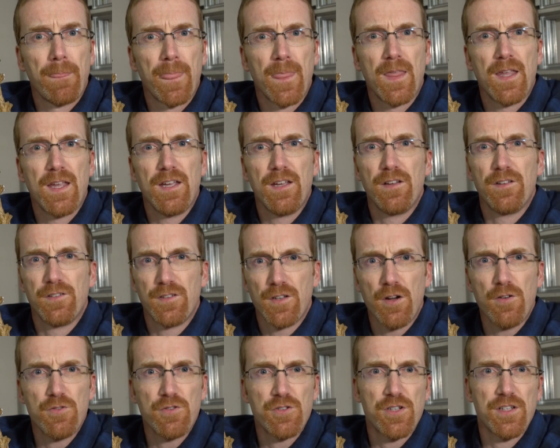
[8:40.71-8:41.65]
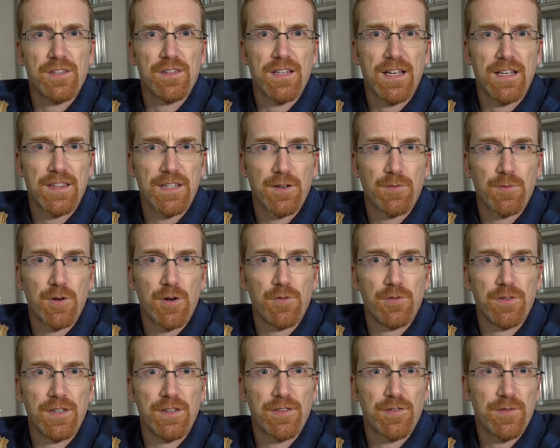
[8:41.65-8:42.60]
The notion that there were
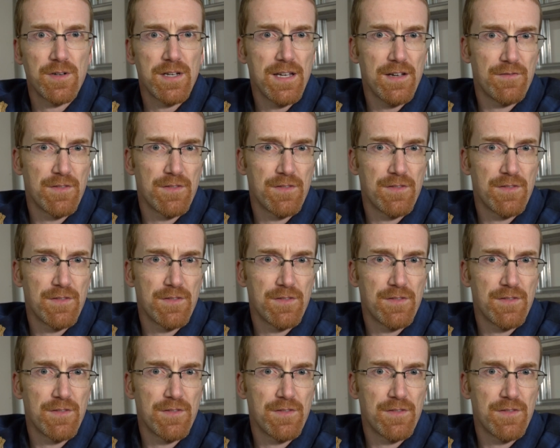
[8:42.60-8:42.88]
only three